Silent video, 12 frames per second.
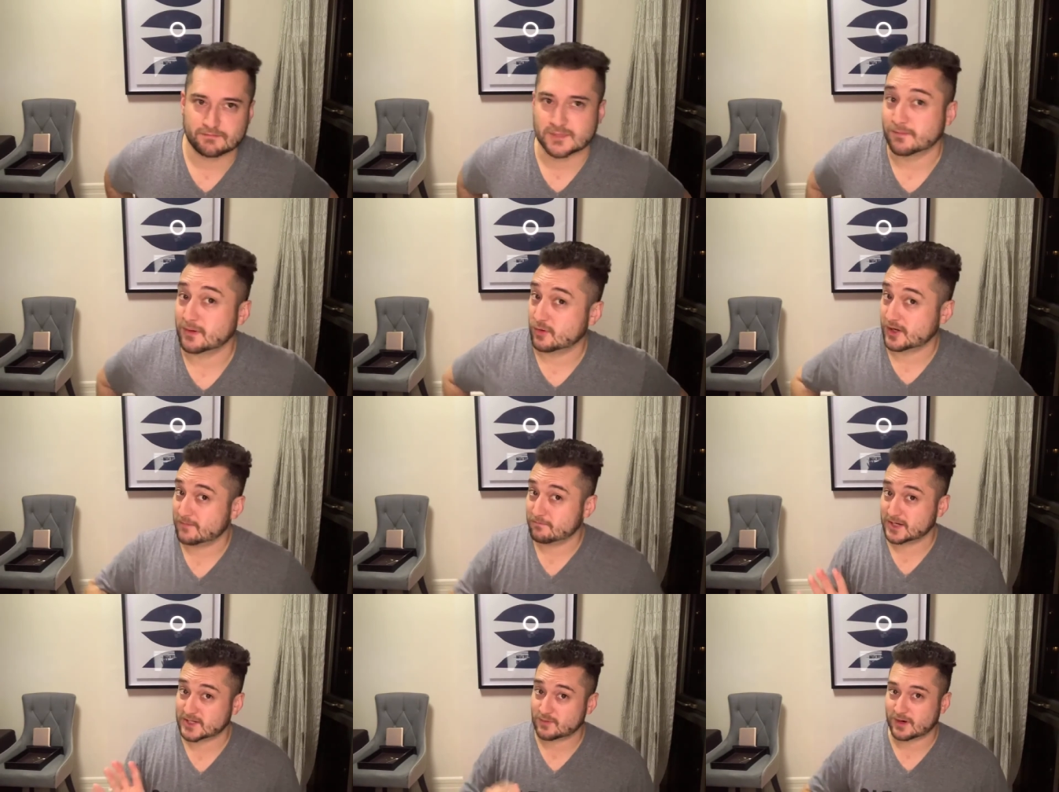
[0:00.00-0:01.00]
Some people are getting
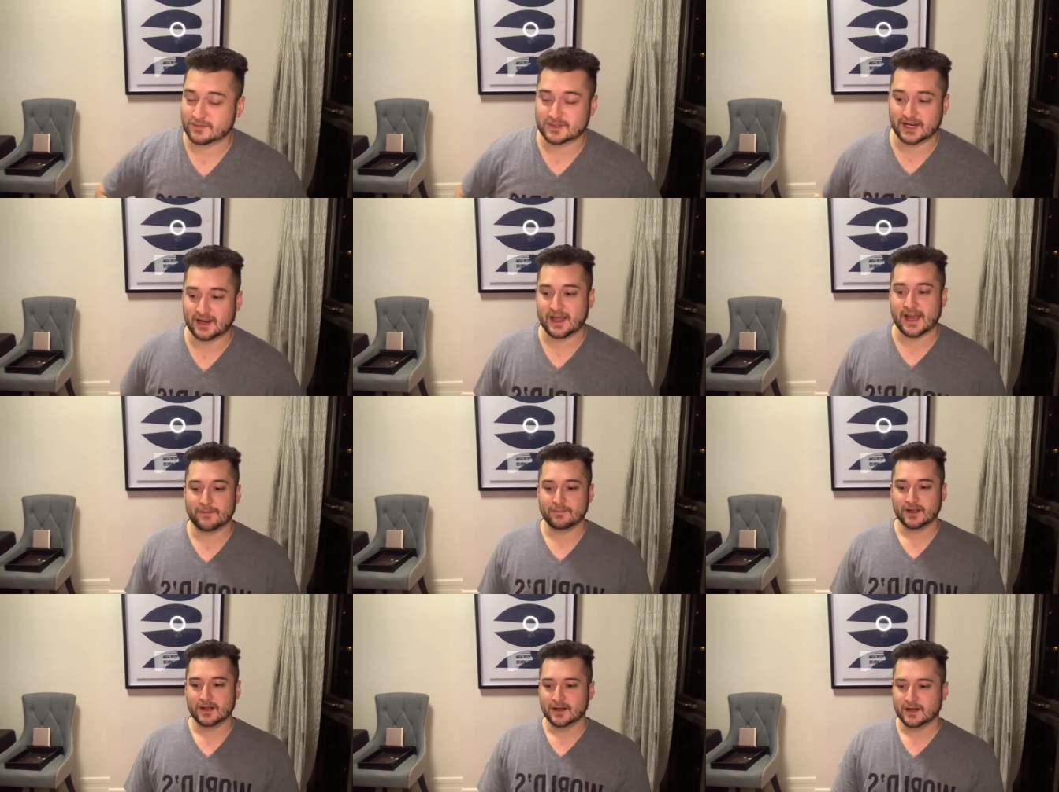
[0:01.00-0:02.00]
pissed when I'm saying
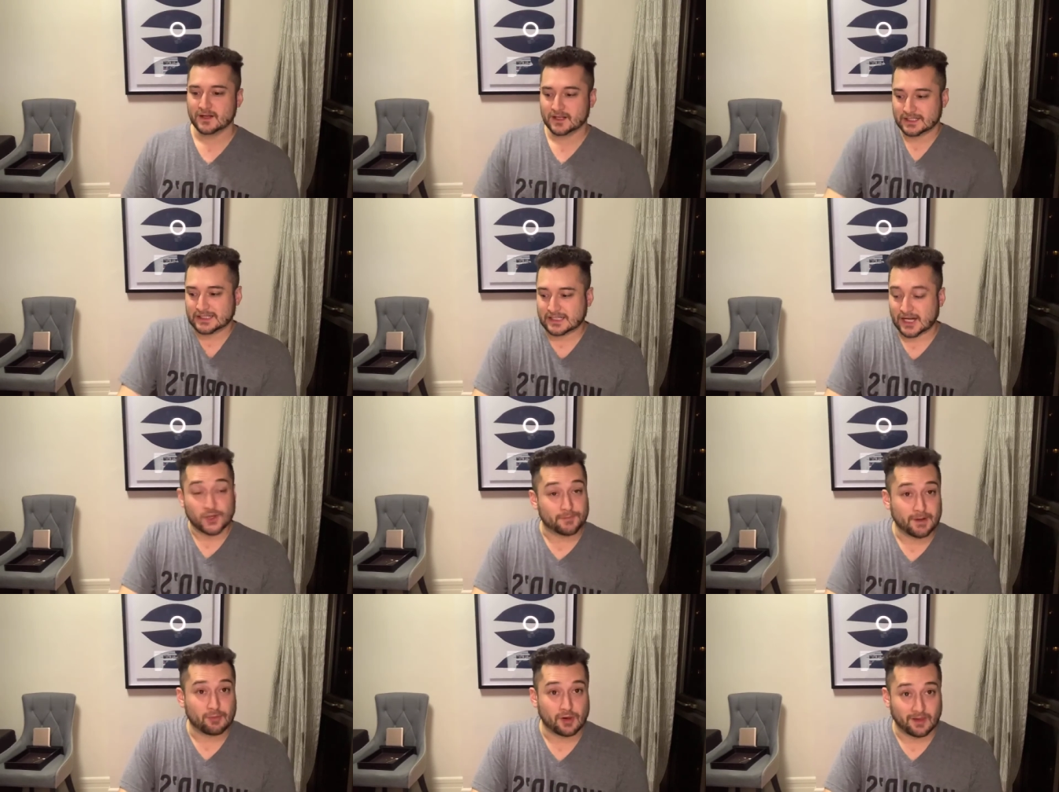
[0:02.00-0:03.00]
that. Other
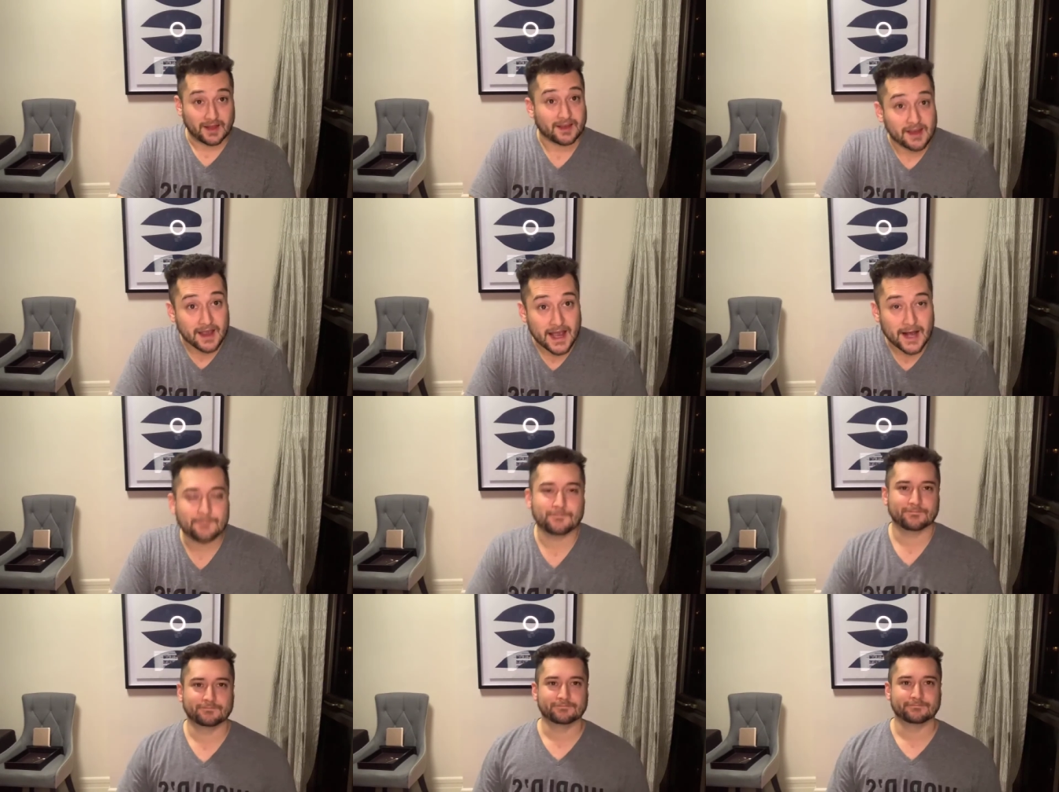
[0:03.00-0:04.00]
people are like, yeah,
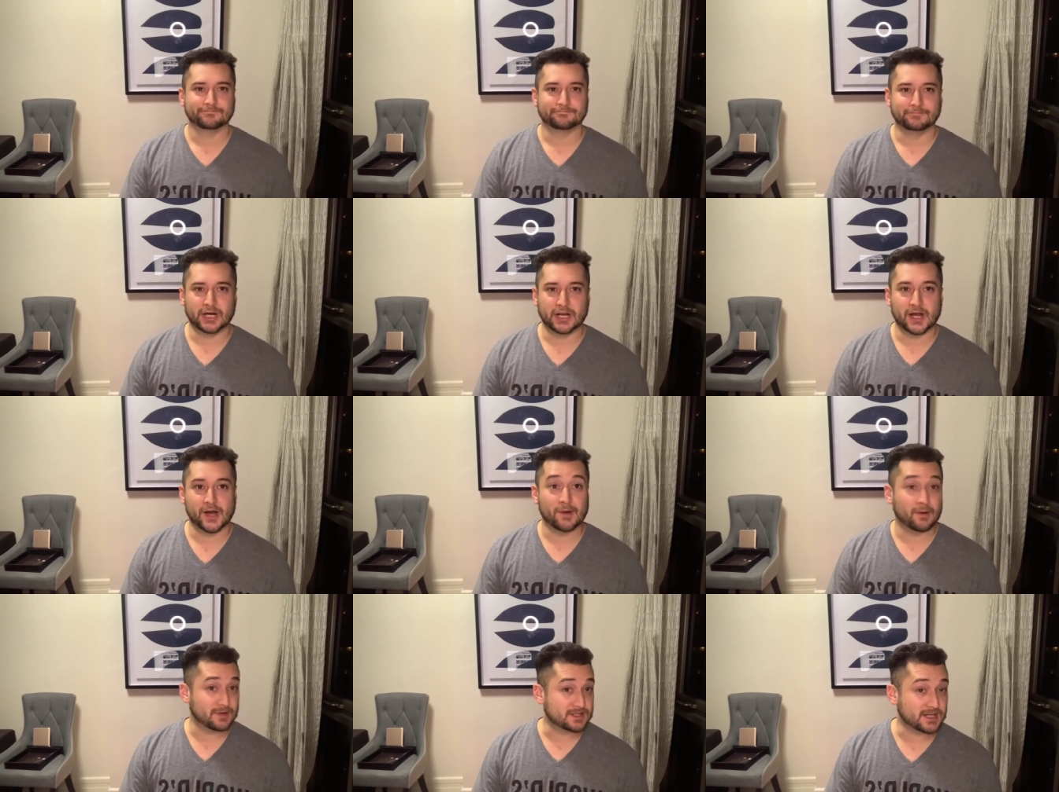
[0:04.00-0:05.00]
but uh,
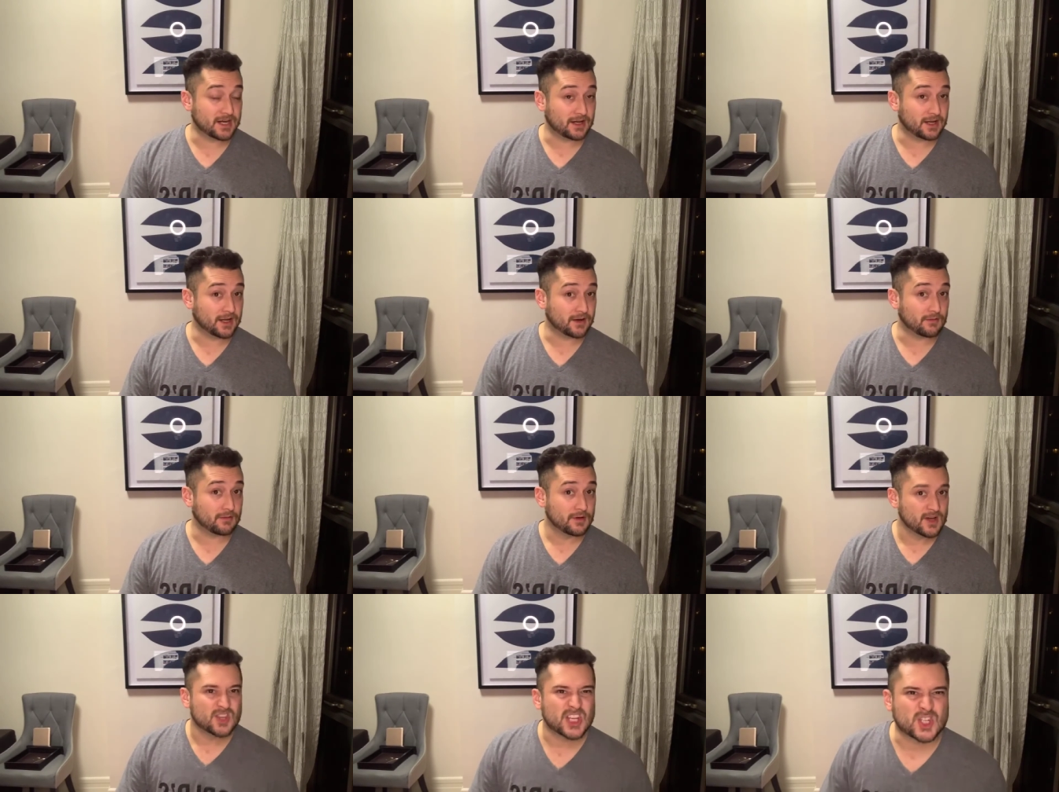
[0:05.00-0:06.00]
I'm going to say it again.
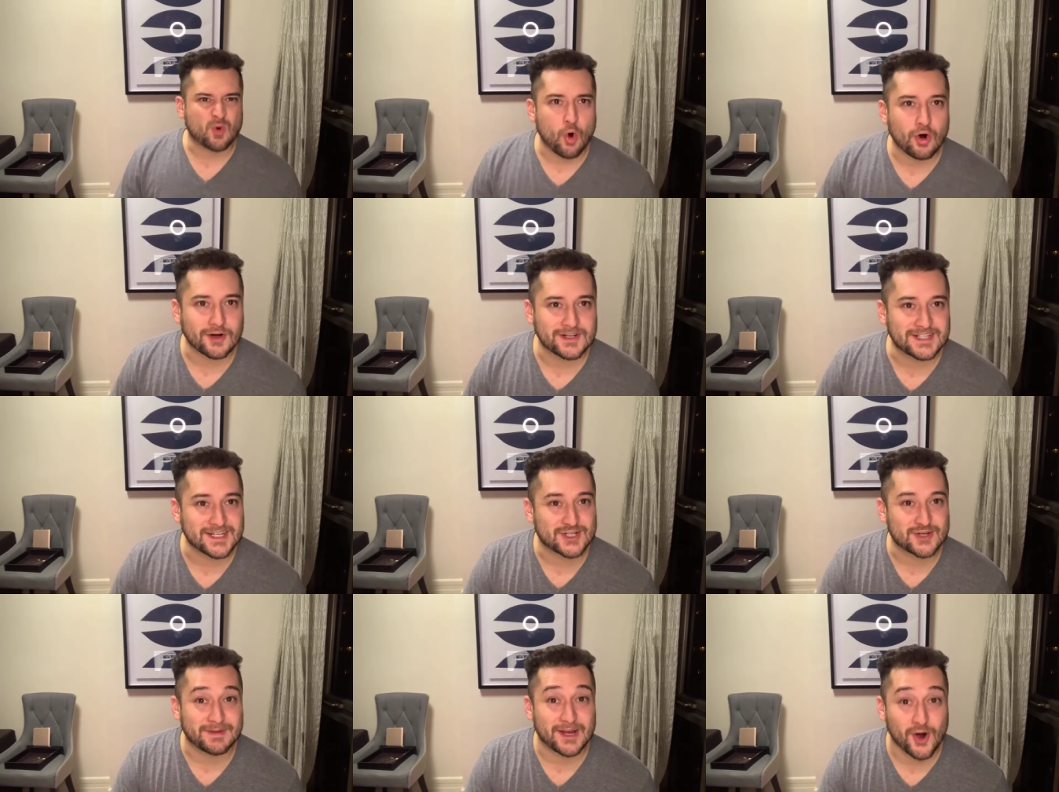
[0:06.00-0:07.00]
This quarantine
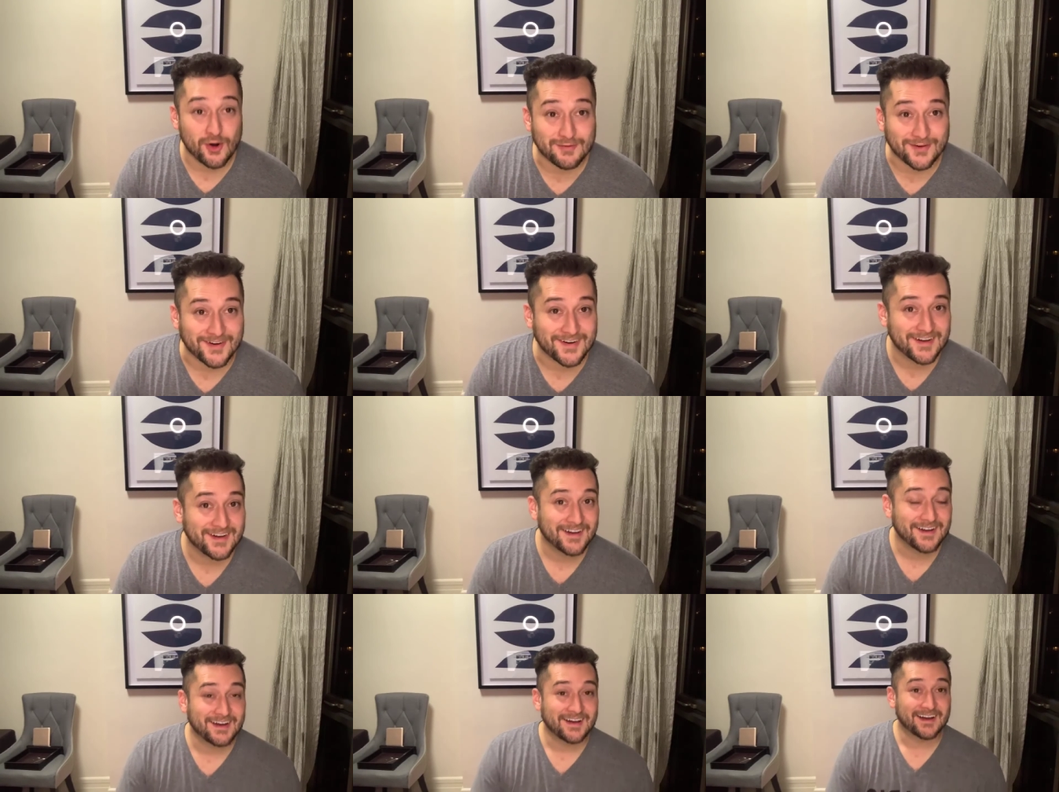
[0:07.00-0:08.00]
should be over,
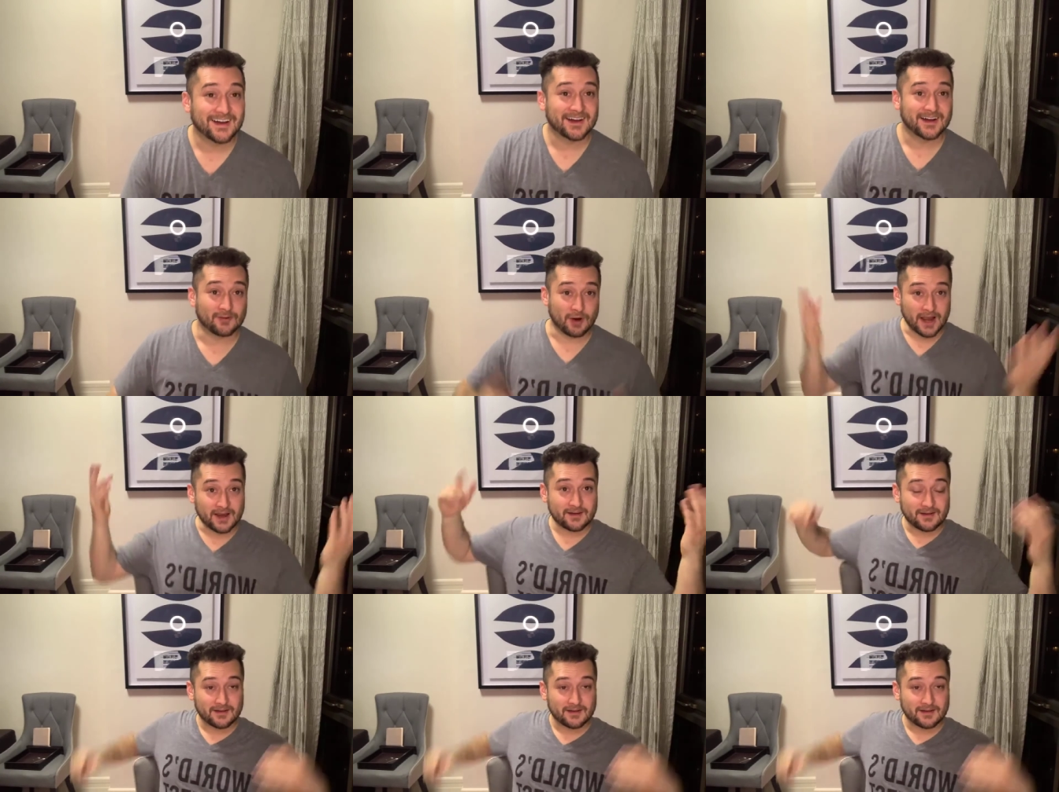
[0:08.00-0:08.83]
right?